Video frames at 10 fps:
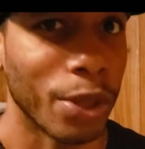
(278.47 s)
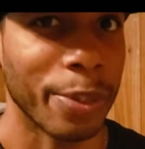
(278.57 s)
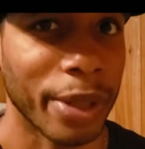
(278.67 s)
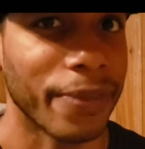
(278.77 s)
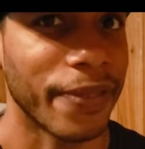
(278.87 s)

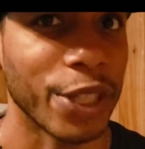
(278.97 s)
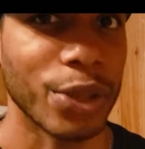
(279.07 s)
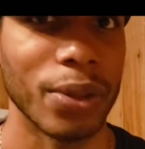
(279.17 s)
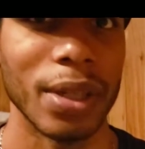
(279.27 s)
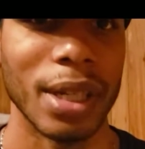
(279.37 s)
pretty
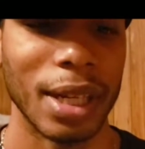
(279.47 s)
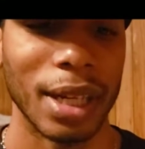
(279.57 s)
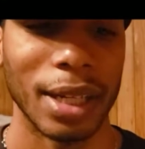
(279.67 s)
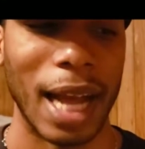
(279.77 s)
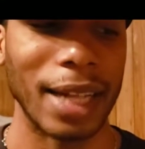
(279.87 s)
beneficial.
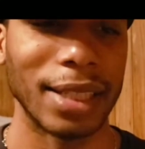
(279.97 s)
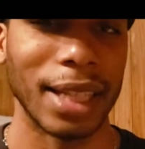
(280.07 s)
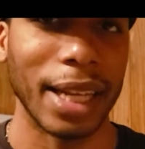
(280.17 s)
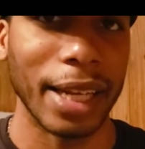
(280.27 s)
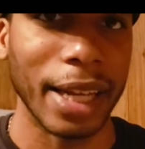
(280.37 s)
I'd
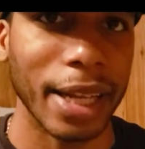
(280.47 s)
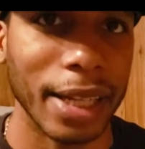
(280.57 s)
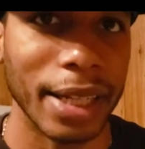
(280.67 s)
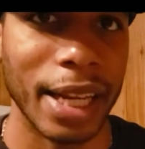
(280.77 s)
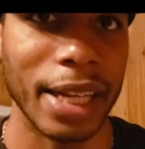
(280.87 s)
say
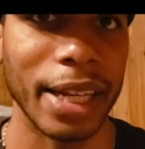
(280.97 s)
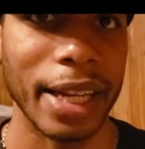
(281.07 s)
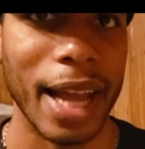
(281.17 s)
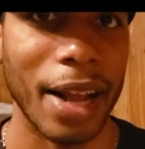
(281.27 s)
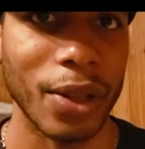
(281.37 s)
getting
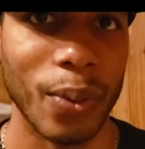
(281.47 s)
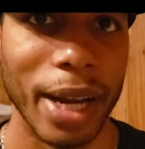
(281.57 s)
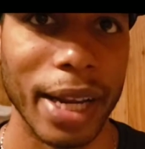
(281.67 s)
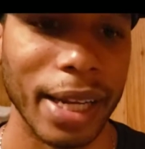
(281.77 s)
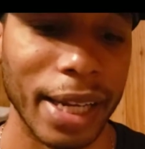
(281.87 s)
it out of the
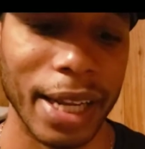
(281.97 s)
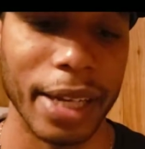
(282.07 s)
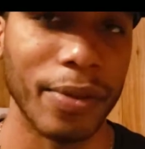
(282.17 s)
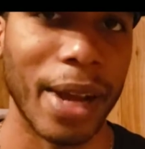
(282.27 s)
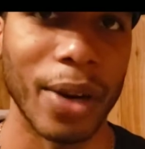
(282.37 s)
way,
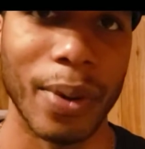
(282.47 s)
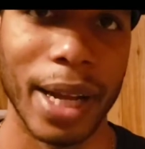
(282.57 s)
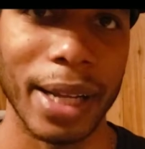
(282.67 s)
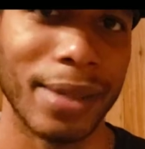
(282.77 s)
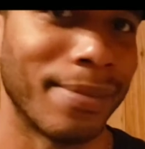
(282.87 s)
getting it right
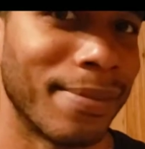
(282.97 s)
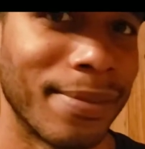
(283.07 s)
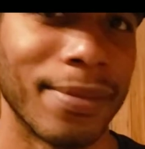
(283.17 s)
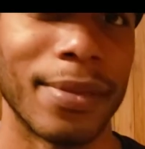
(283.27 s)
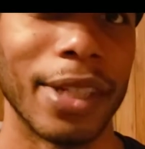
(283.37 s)
away.
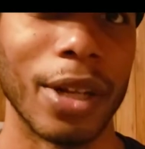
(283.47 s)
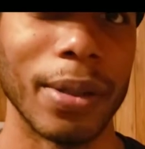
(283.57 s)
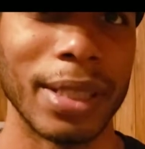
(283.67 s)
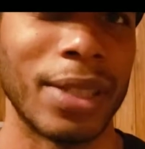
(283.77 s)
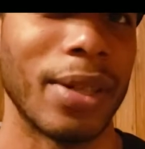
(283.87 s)

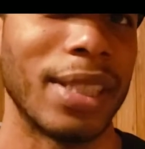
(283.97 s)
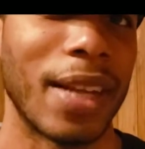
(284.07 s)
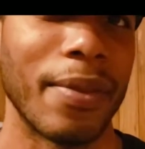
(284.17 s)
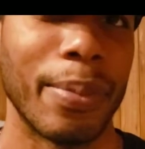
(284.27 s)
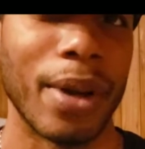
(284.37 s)
It's only
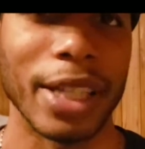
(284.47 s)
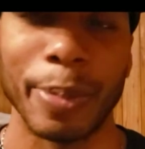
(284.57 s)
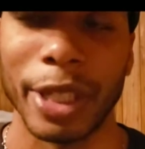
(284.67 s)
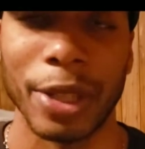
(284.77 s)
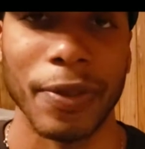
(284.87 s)
$7,
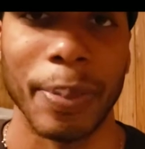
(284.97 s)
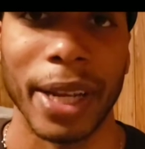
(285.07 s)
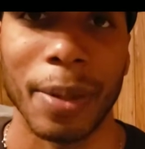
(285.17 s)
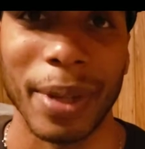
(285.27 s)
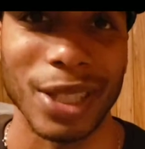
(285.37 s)
especially if you
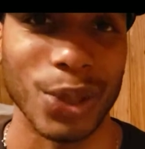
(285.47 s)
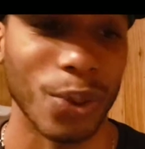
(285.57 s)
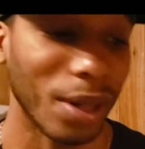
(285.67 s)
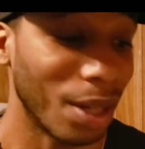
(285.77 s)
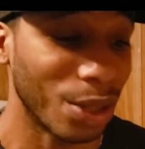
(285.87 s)
pick it up in
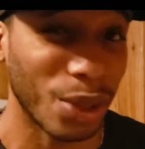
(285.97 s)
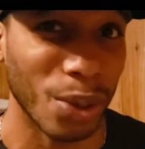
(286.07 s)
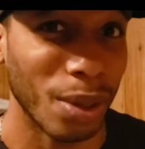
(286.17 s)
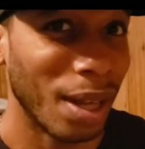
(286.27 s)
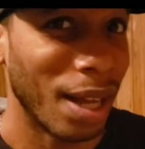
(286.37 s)
store.
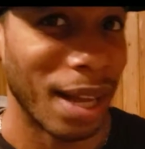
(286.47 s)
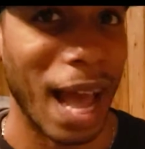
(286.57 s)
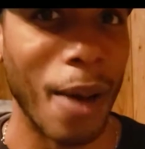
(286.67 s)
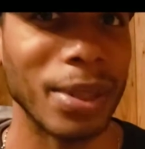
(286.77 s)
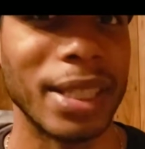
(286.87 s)
So
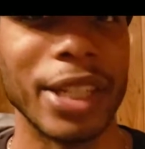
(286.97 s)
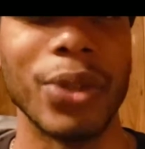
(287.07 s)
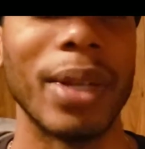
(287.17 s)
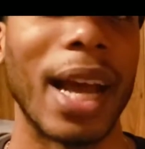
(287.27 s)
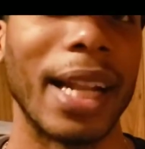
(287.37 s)
I would say
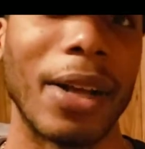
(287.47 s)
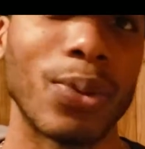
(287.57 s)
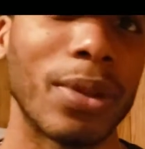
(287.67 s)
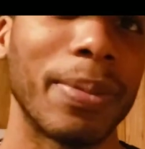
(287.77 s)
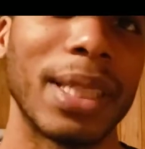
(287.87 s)
do that. That
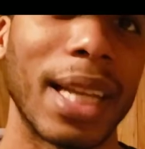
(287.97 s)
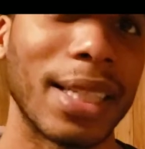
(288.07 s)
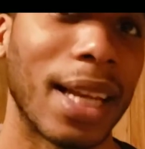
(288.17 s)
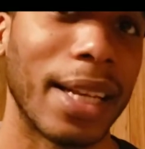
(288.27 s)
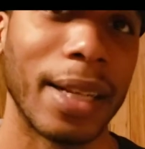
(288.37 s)
was one of the
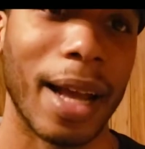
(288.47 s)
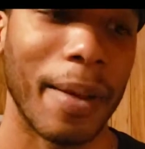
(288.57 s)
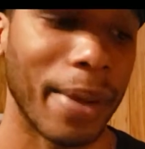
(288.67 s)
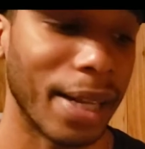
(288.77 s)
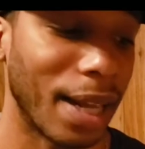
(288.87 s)
mistakes I
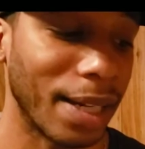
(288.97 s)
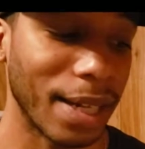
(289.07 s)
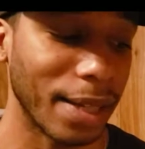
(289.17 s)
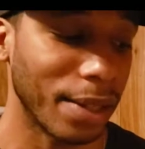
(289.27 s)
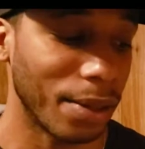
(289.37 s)
made. I
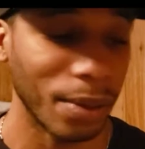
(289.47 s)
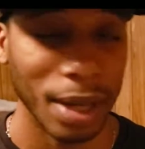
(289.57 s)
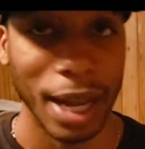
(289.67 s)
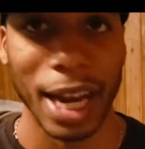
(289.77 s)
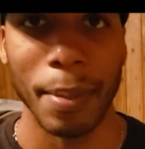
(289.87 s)
did not know,
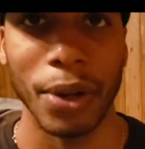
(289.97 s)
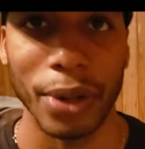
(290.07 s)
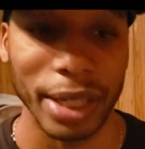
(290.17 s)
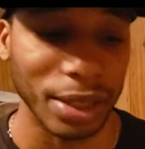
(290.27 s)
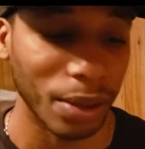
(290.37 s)
and I'm
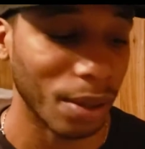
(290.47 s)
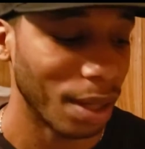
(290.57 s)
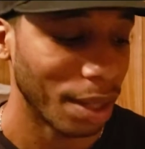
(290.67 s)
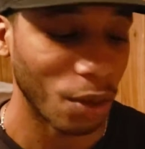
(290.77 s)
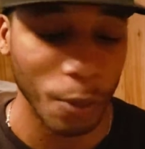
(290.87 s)
learning. So
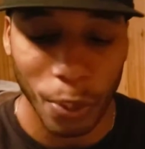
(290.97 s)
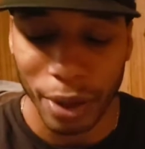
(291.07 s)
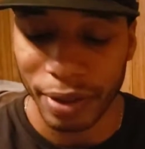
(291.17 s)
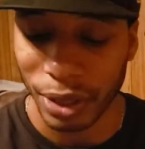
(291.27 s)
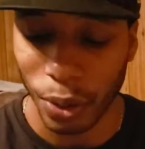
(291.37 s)
the whole
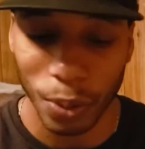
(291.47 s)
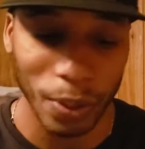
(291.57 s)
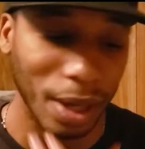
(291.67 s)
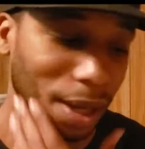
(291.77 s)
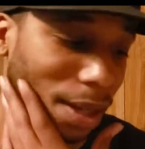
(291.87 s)
point of this
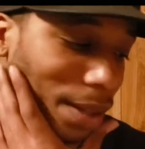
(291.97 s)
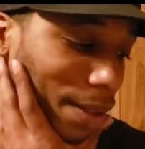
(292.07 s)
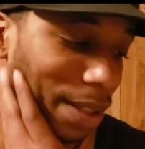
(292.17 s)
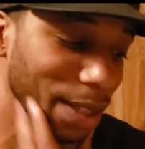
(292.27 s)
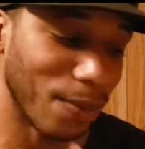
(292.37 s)
whole
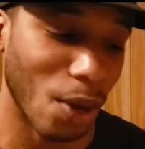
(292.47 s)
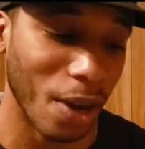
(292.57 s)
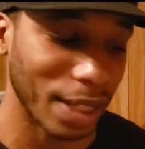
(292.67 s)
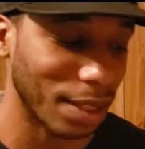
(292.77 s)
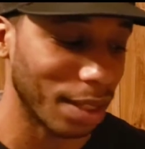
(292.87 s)
this
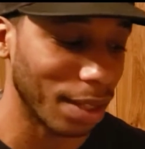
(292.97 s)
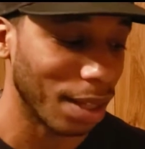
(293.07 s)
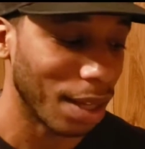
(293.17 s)
vlog is